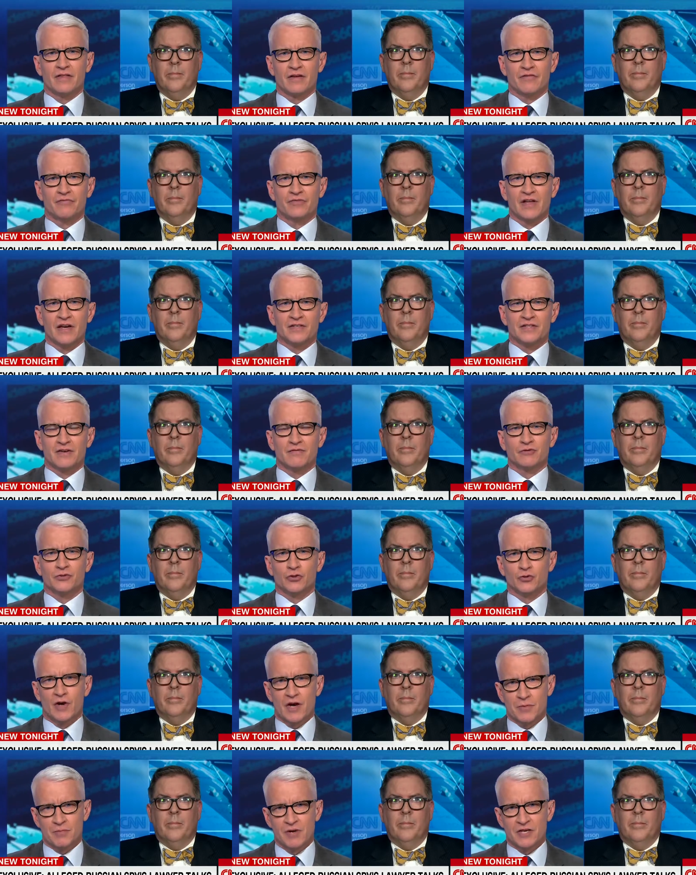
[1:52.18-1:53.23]
Speaker 1: flagged several
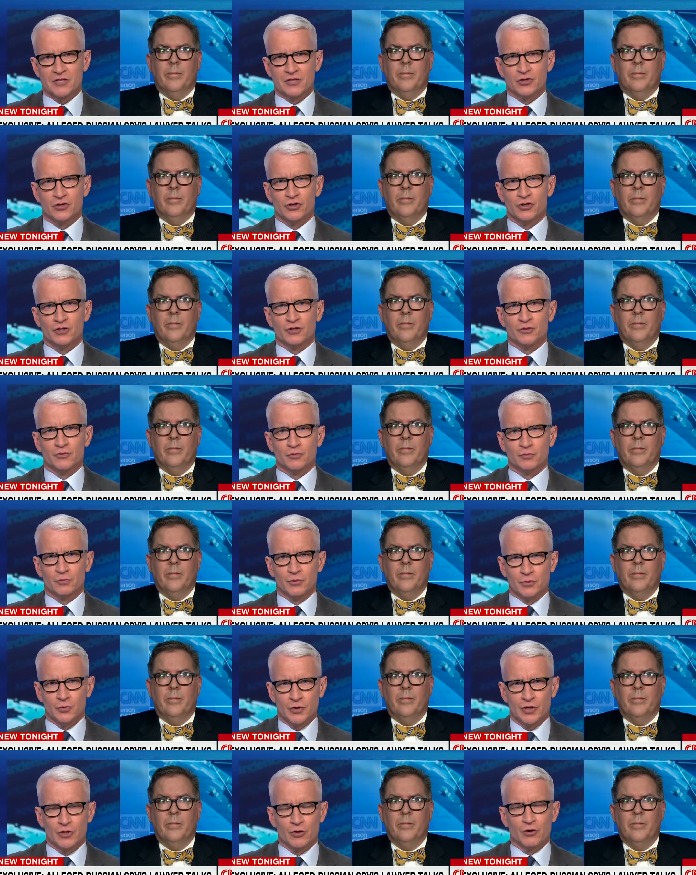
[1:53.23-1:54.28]
direct messages
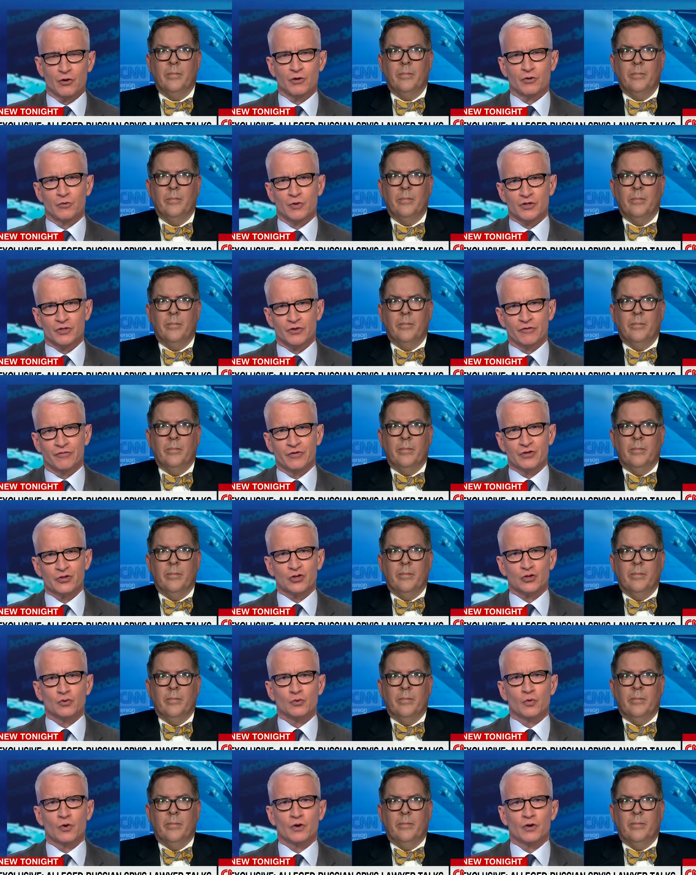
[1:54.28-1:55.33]
between her and the Russian
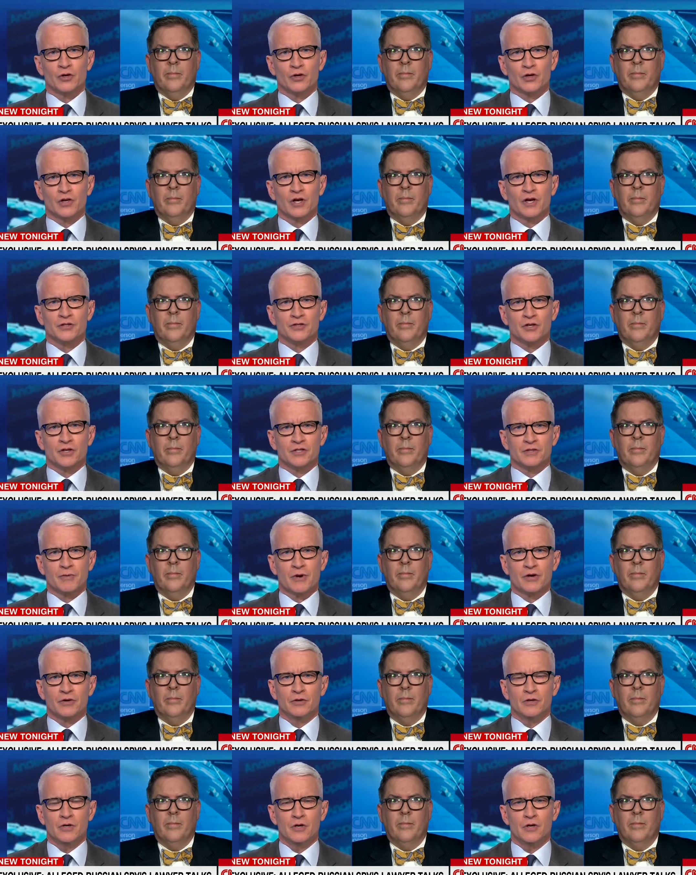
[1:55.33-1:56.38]
official where your client talks
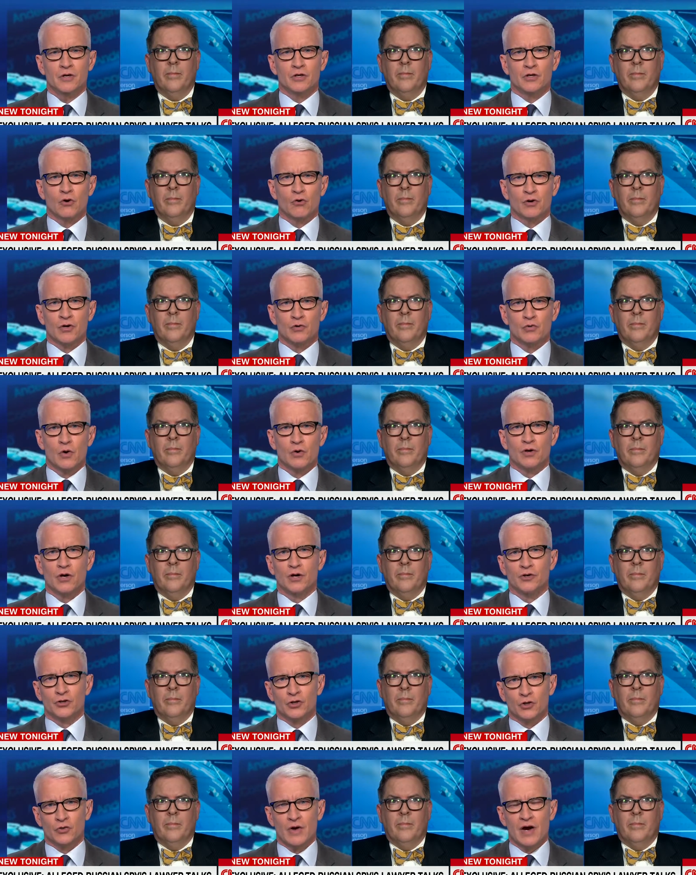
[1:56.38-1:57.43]
about going, quote,
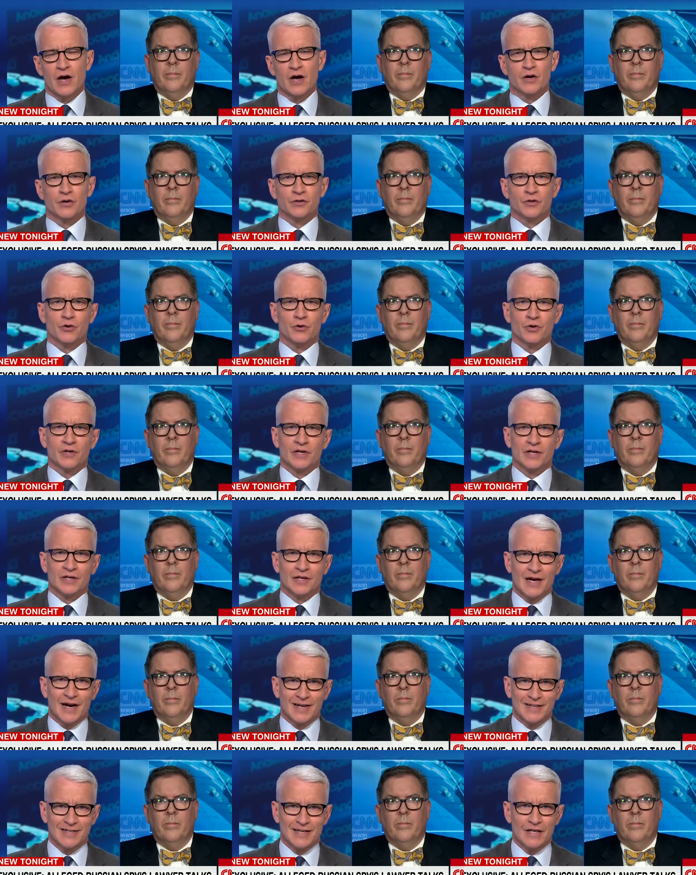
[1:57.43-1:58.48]
underground, going
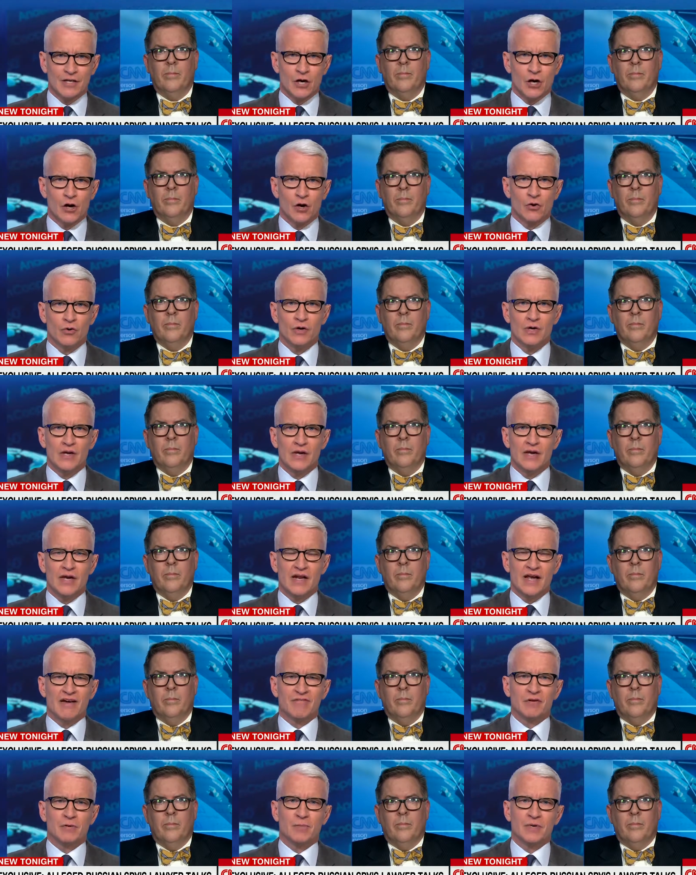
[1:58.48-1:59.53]
incognito, and
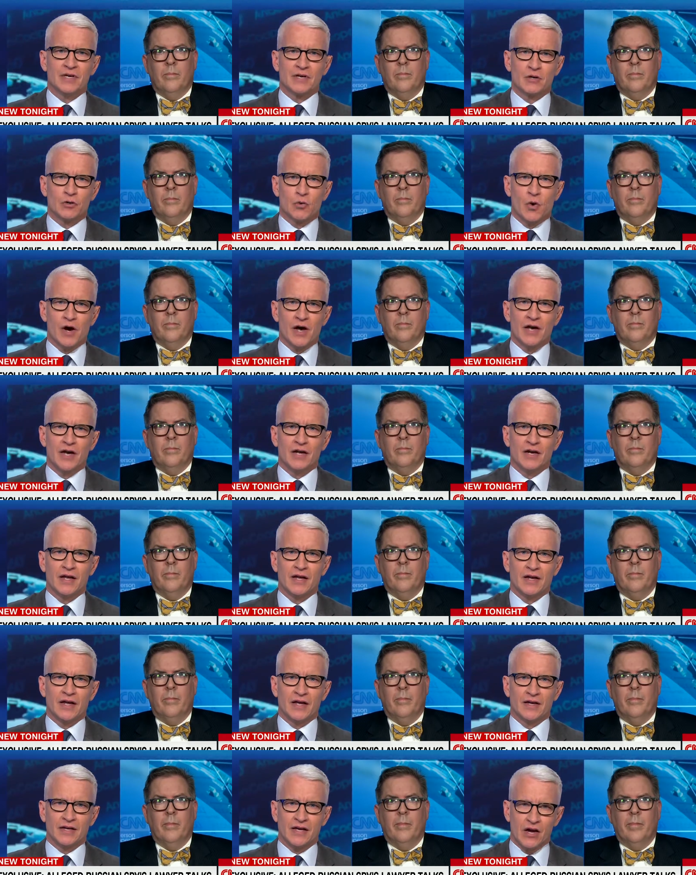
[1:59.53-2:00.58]
having to be quiet and,
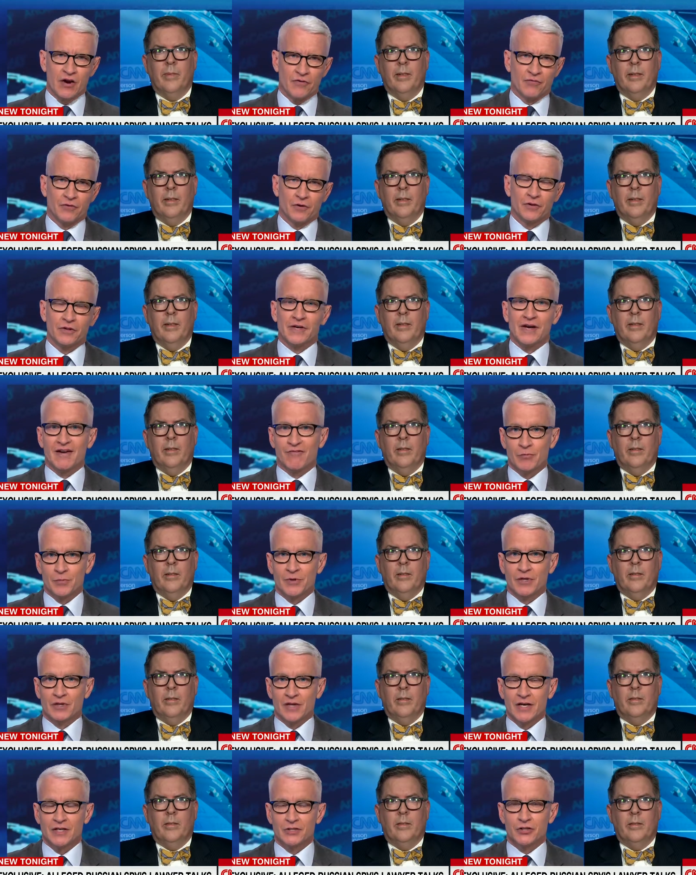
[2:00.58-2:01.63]
and careful, the government
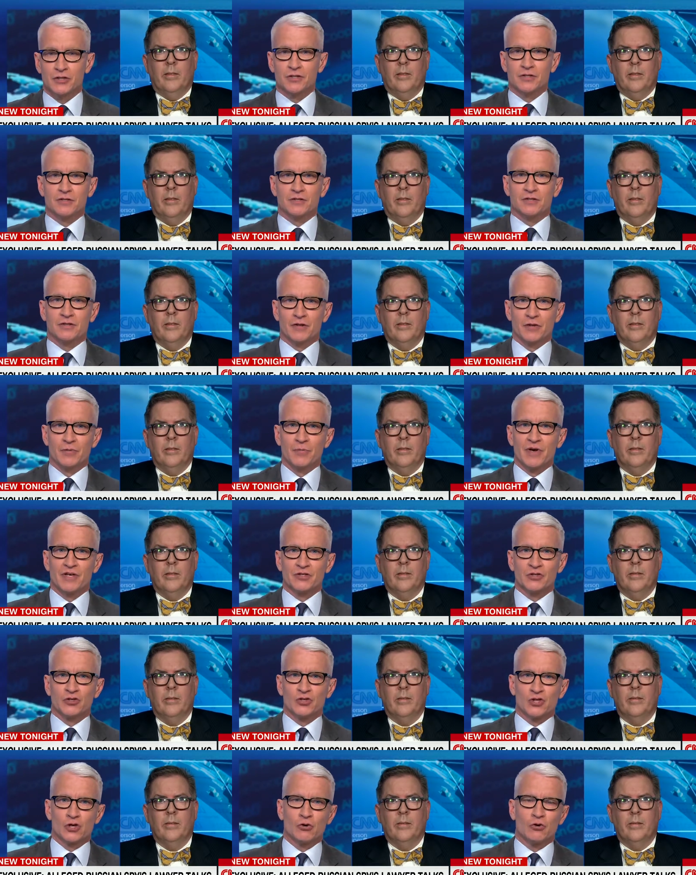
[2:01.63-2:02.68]
alleges that the
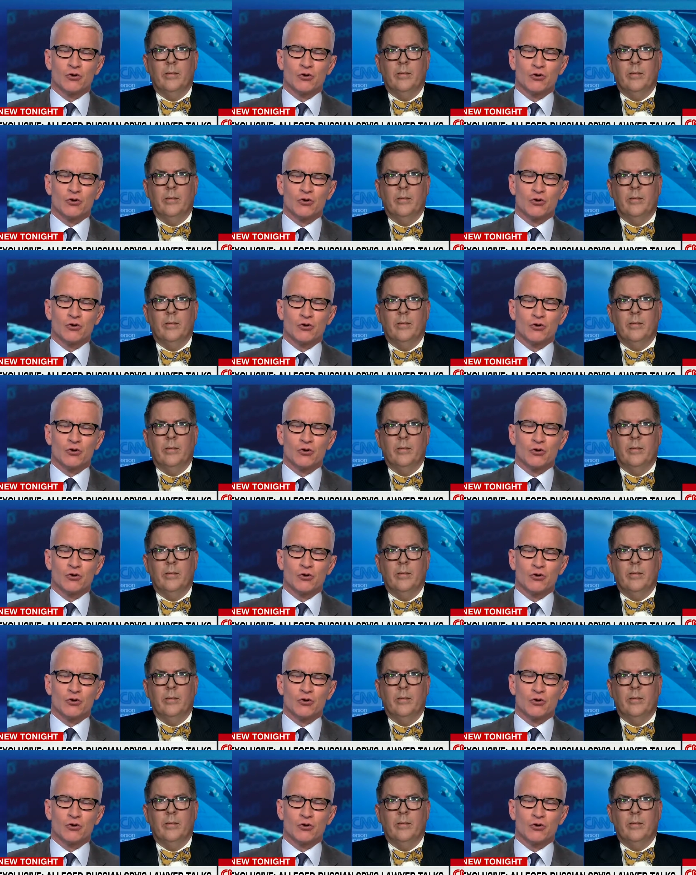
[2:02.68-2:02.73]
message show her